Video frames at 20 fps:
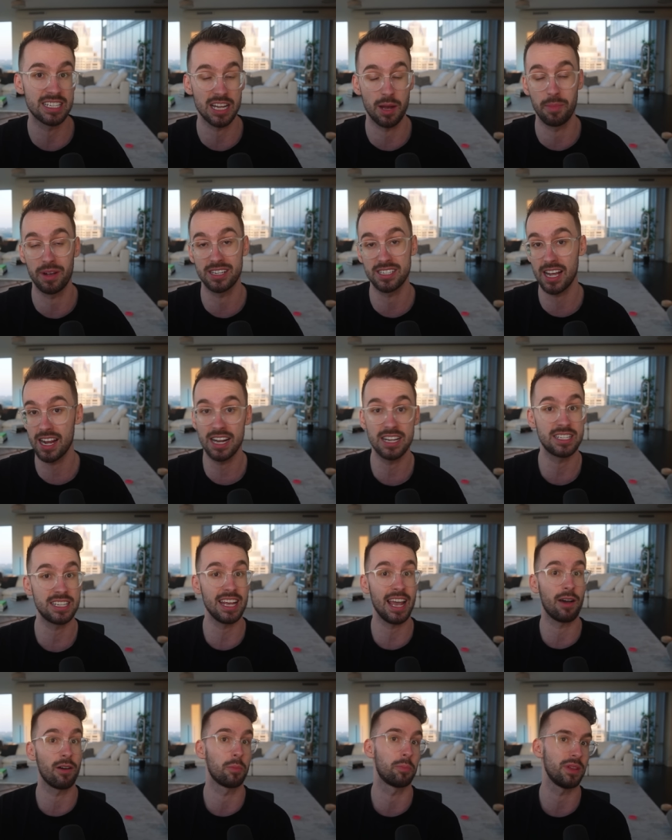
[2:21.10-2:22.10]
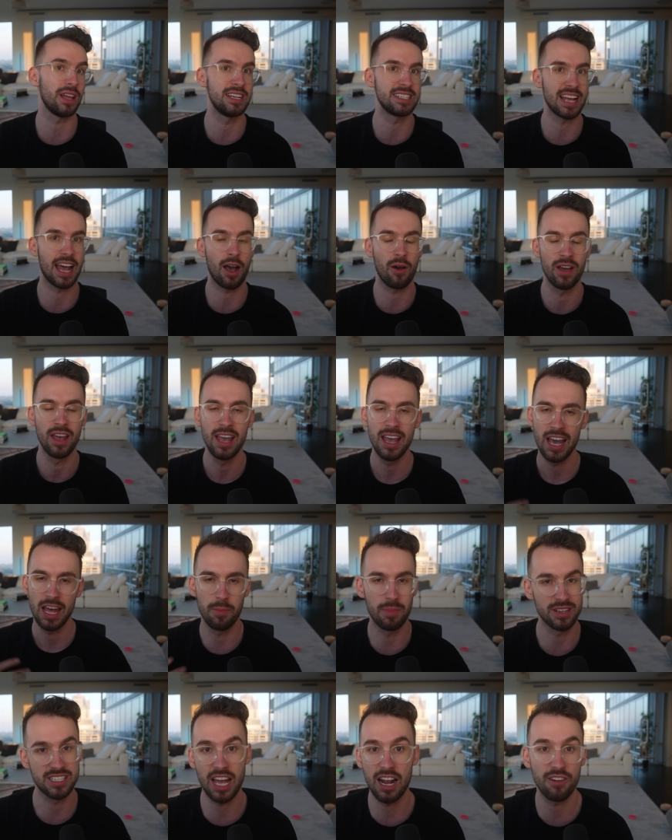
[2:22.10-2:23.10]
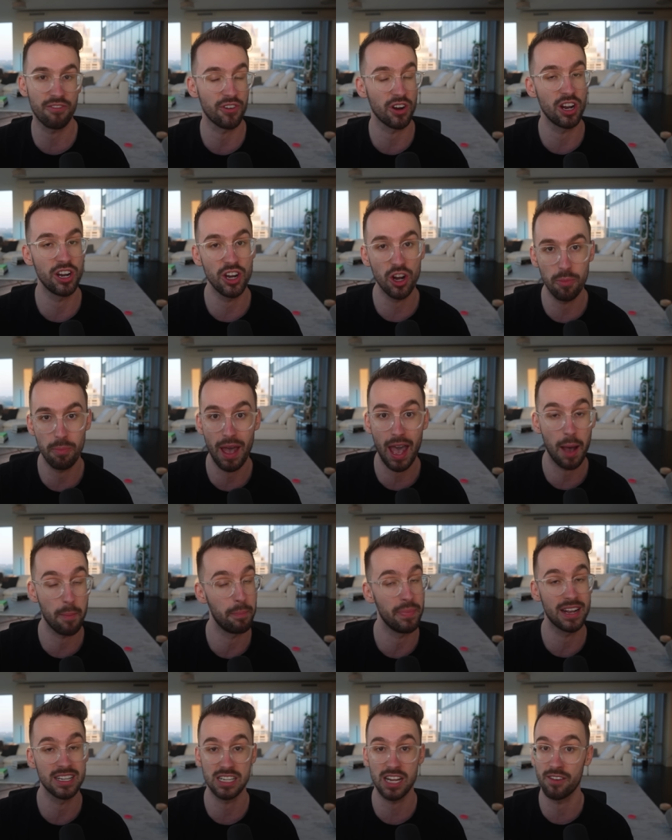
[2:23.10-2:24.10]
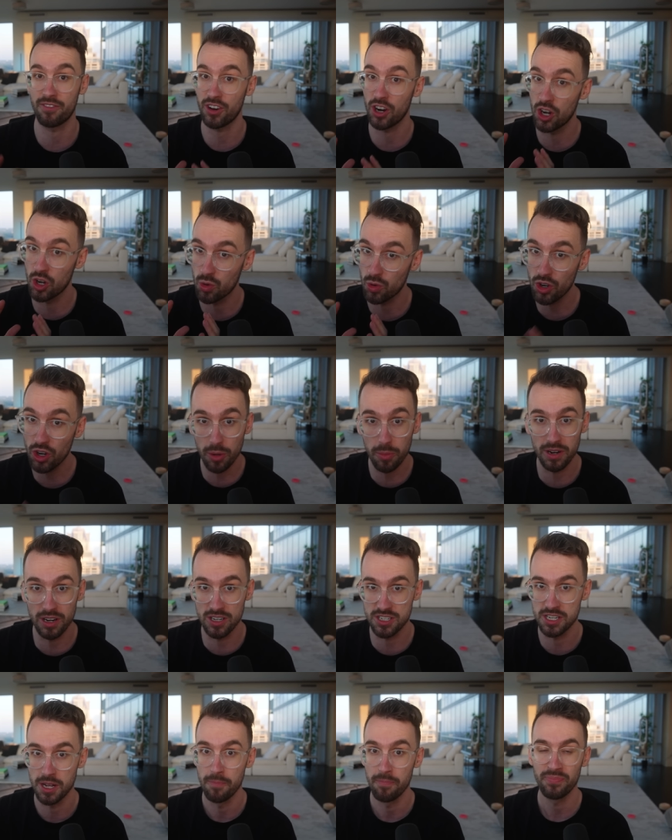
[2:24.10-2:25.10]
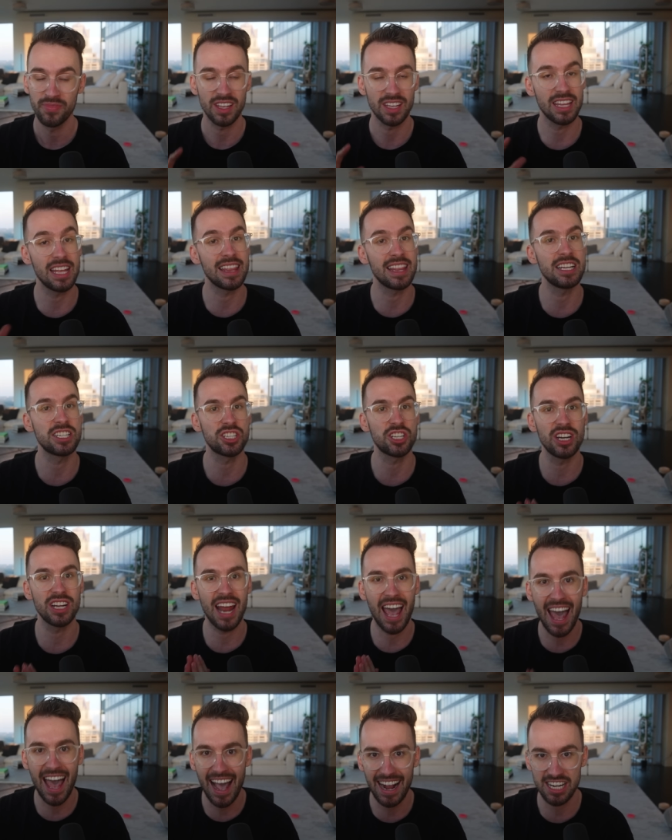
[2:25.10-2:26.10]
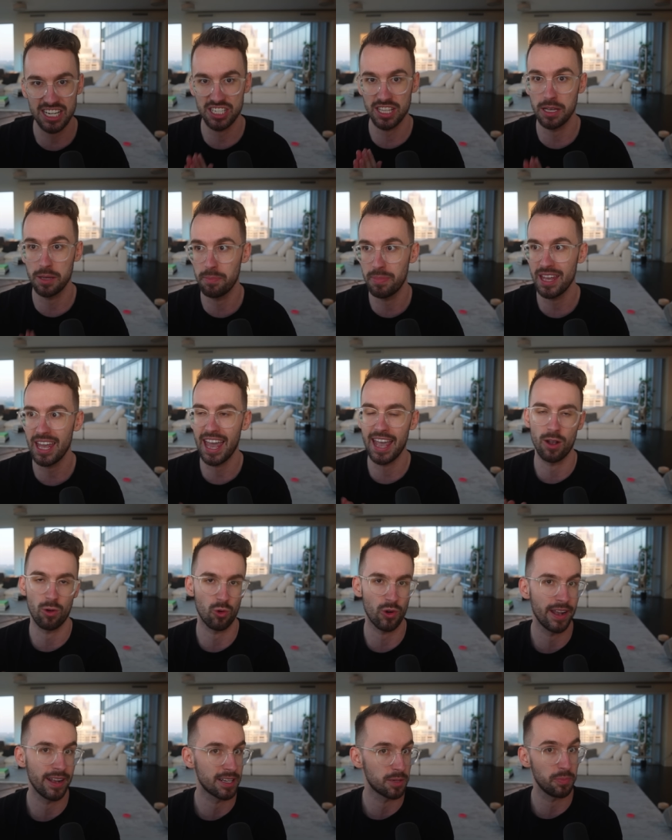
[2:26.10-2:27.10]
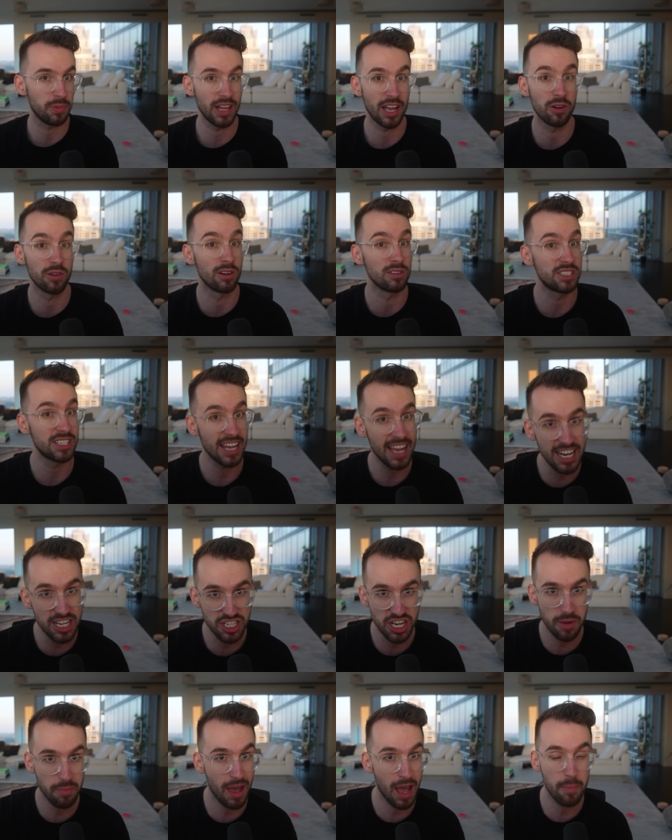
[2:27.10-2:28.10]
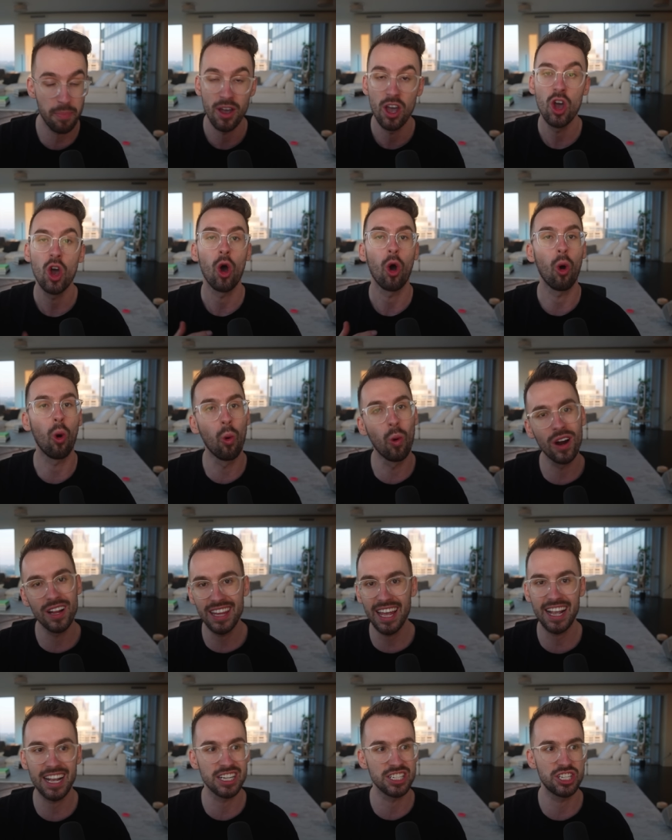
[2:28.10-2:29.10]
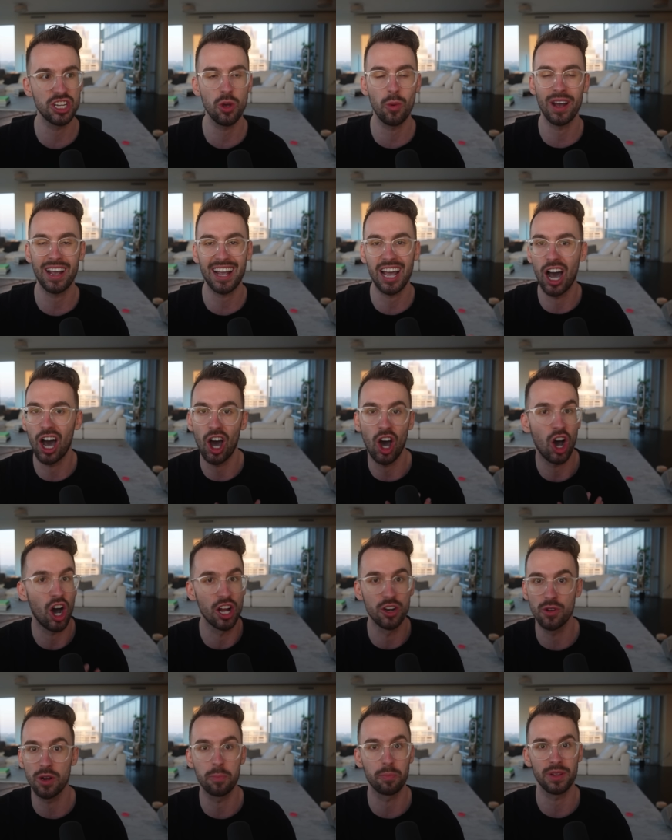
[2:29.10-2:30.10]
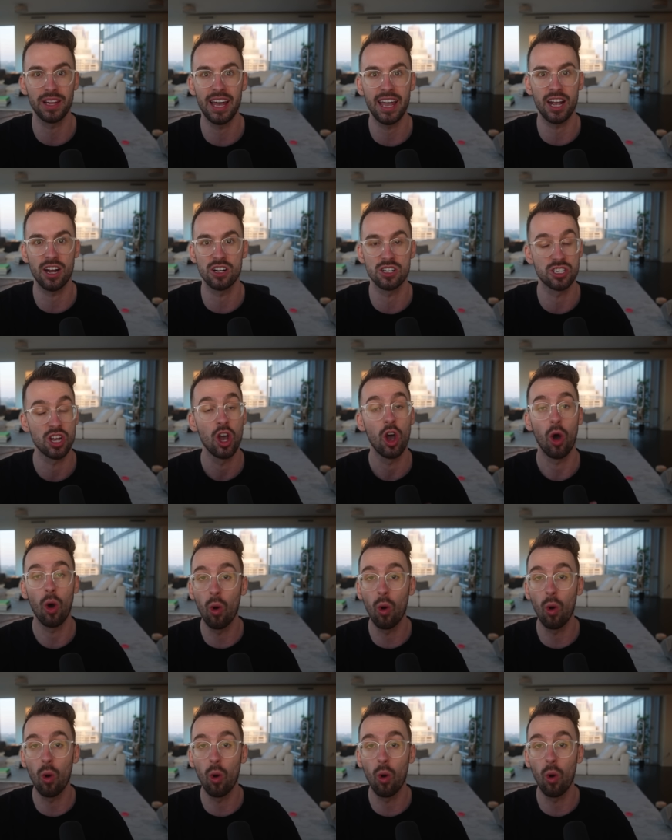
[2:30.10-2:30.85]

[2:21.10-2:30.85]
this. I'm excited to see how it plays out. I'm excited for a new map because I've heard rumors that this could actually be a ranked play rotation map, or they could do 100 players